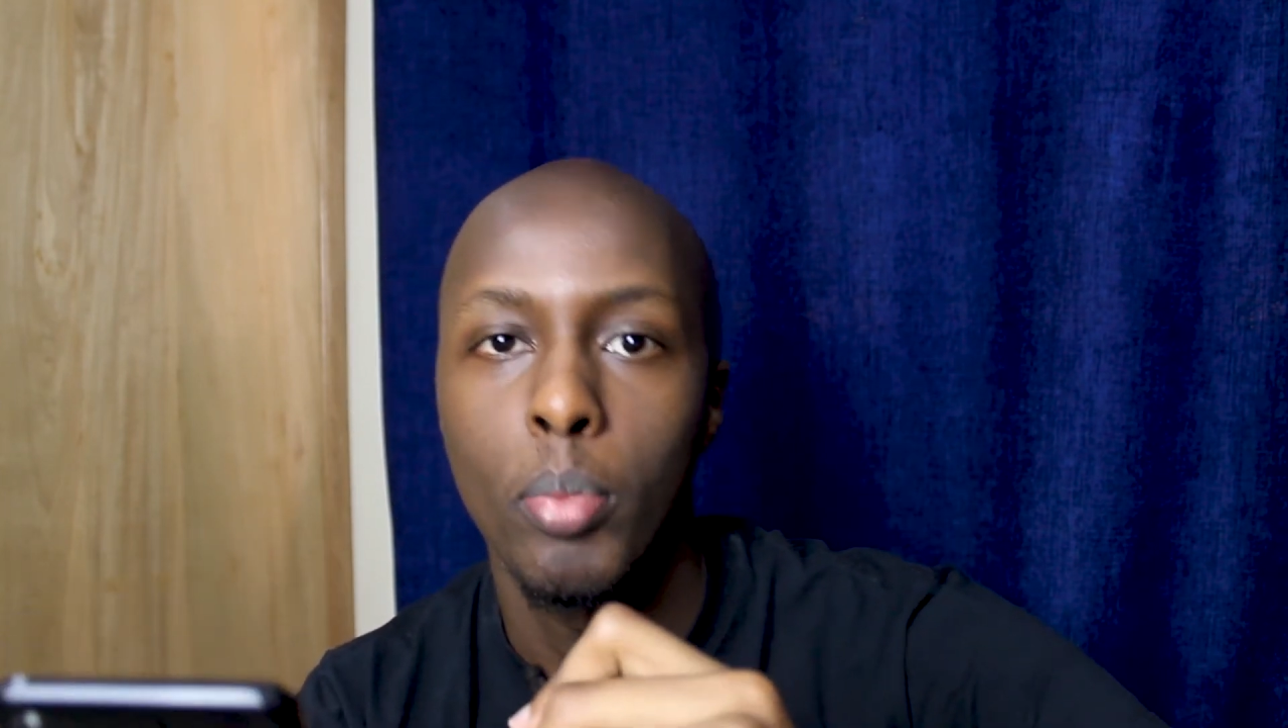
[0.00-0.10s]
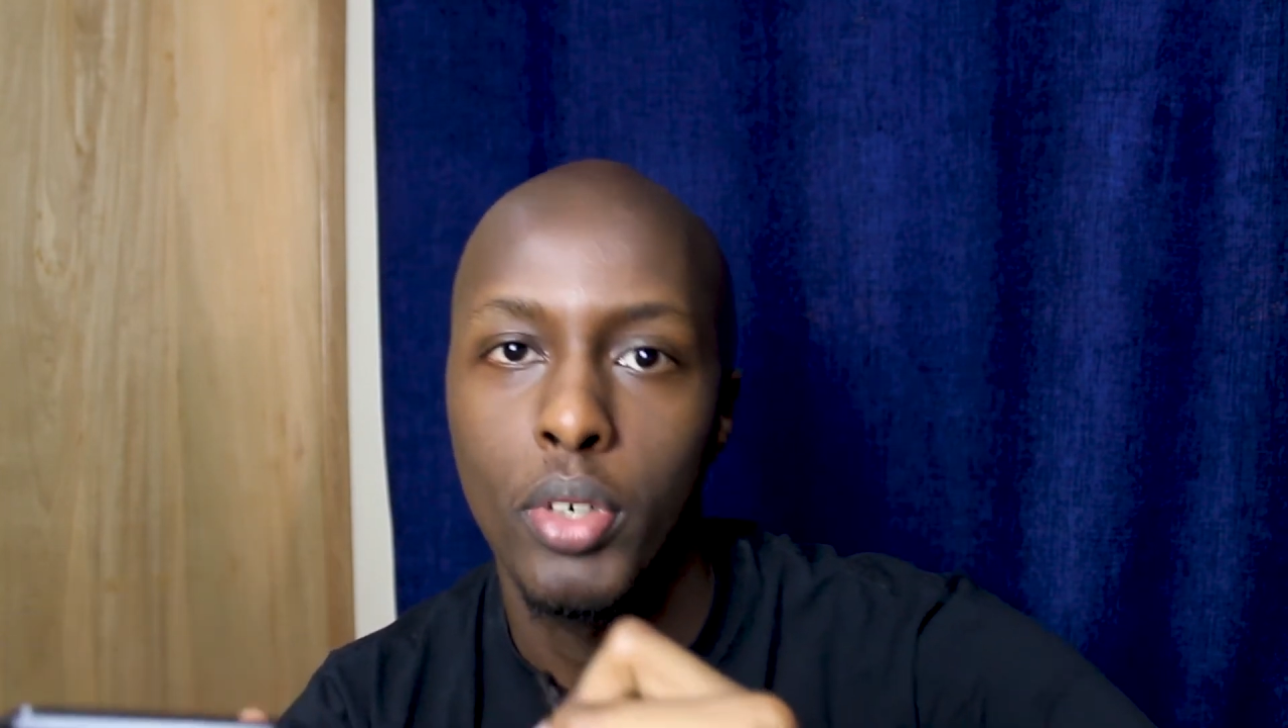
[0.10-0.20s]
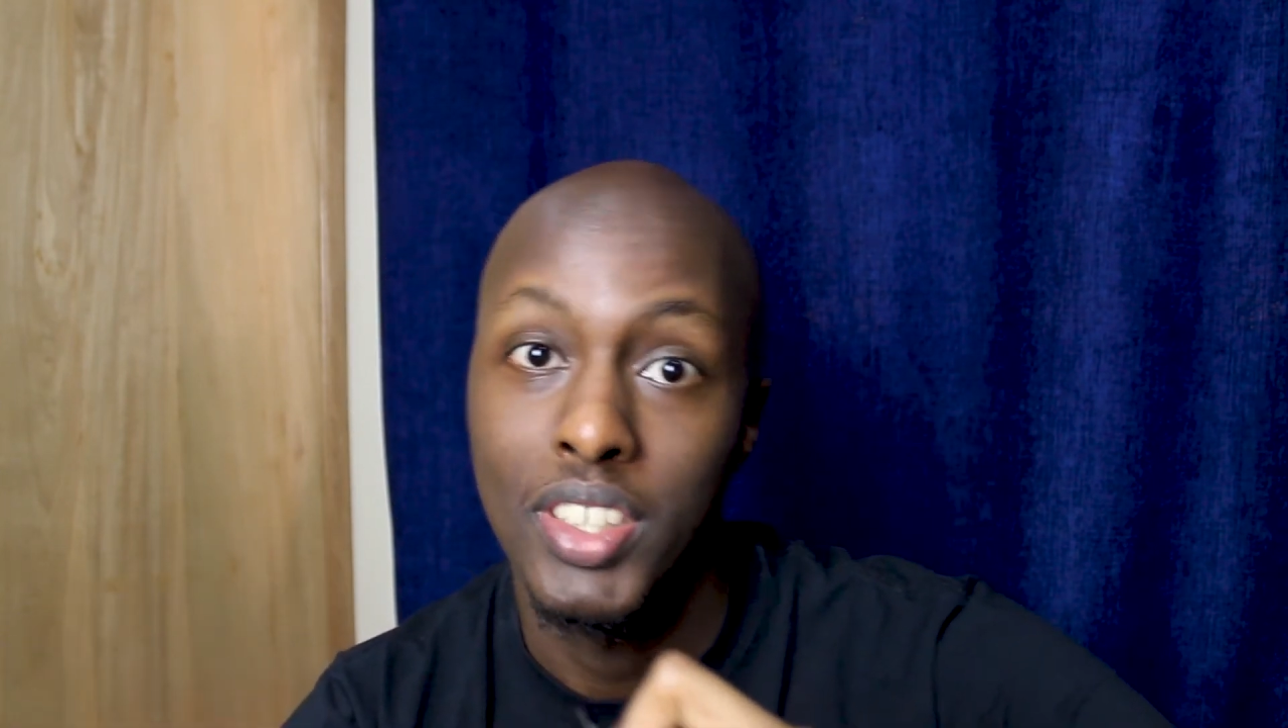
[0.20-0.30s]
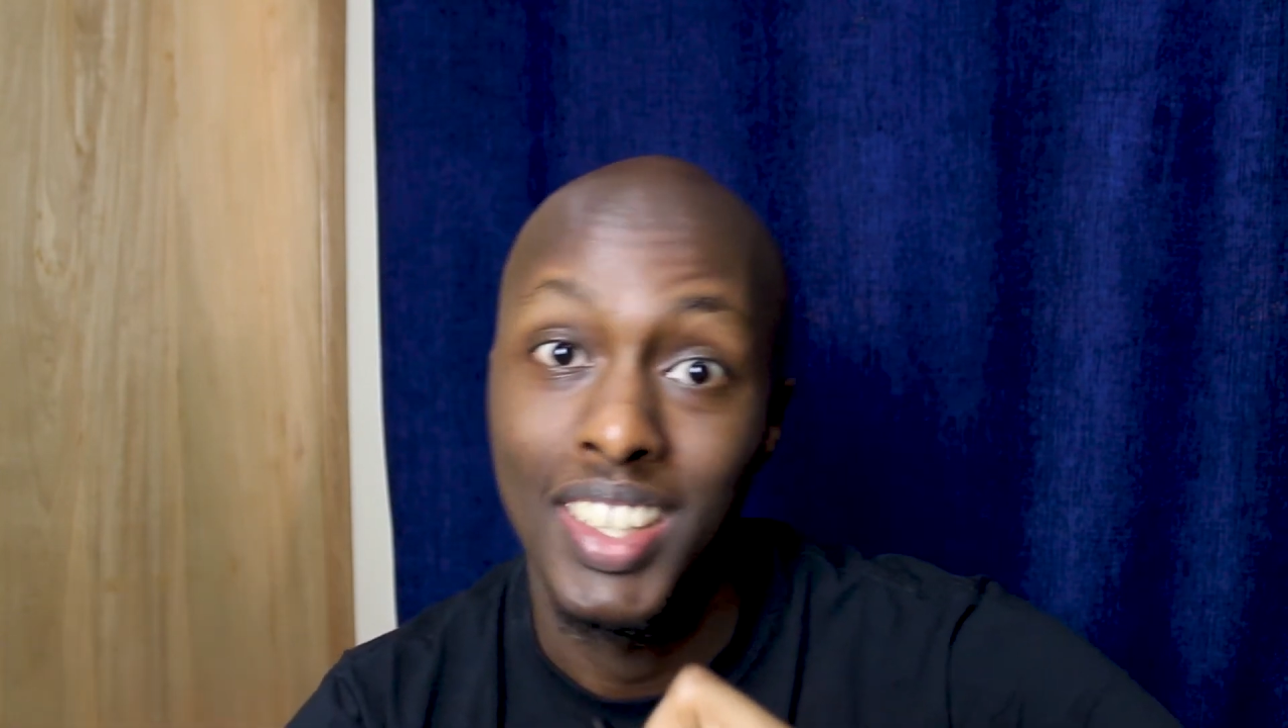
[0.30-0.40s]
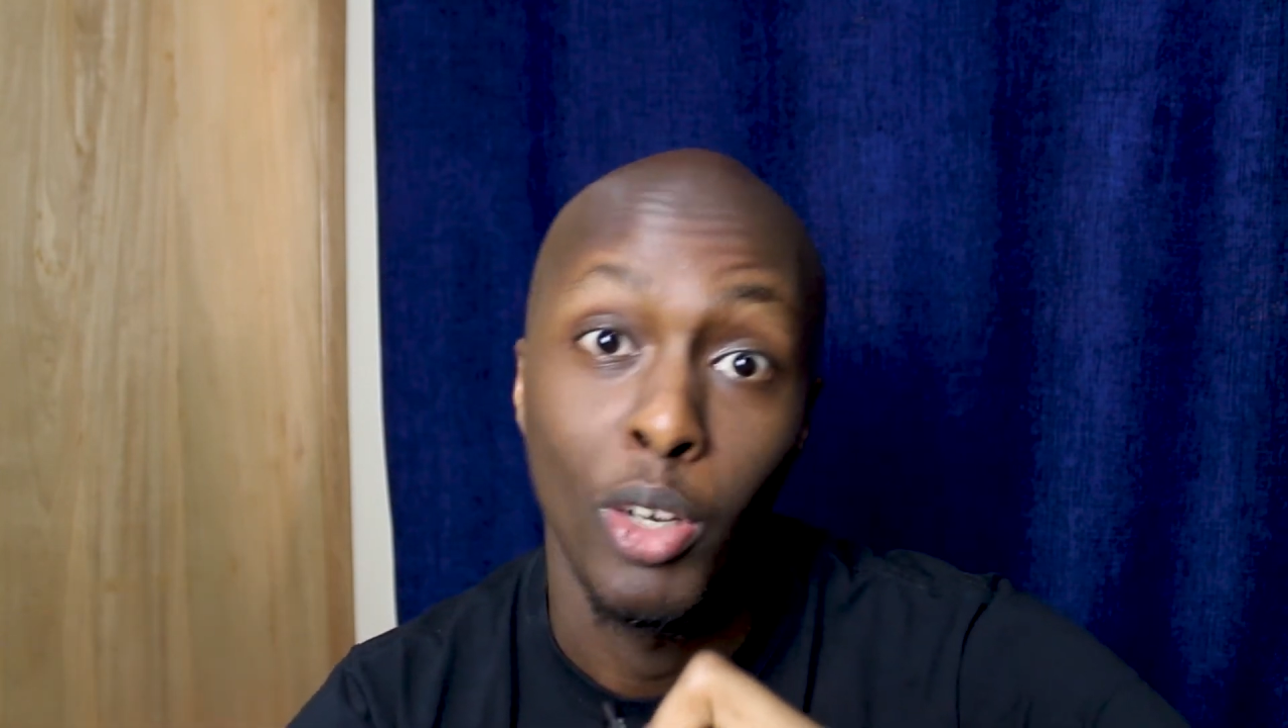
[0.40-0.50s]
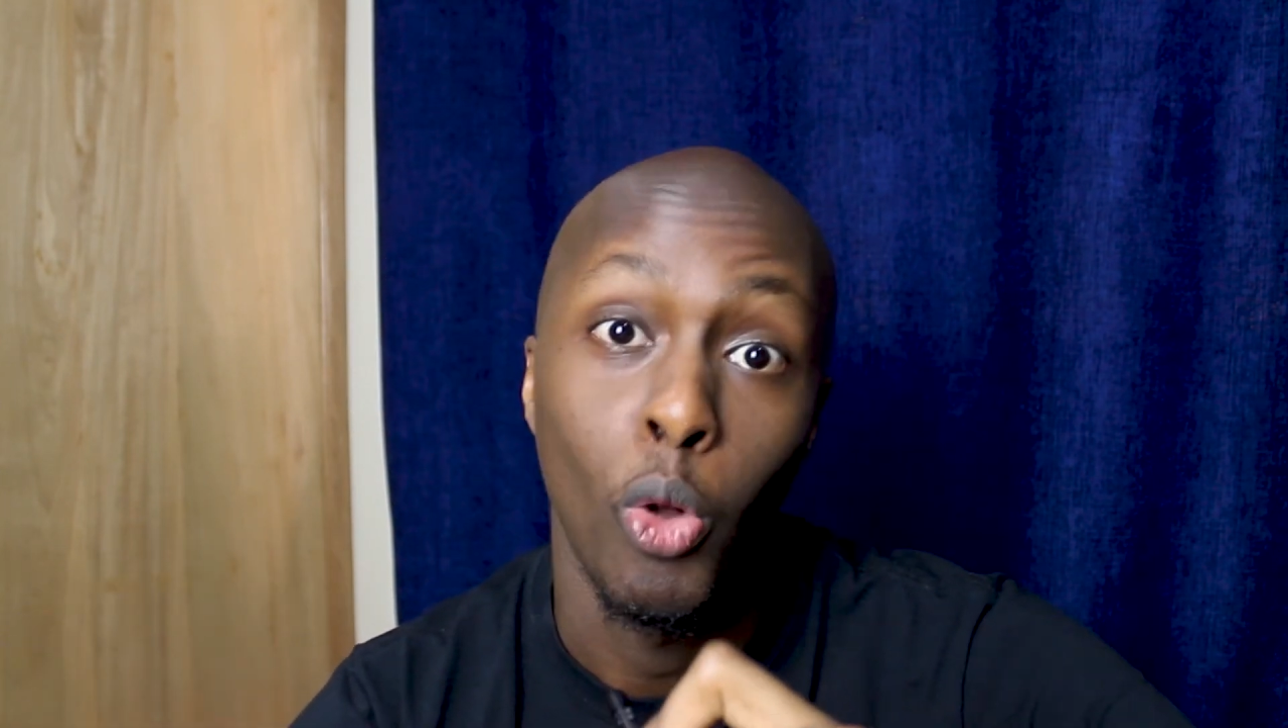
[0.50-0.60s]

person in the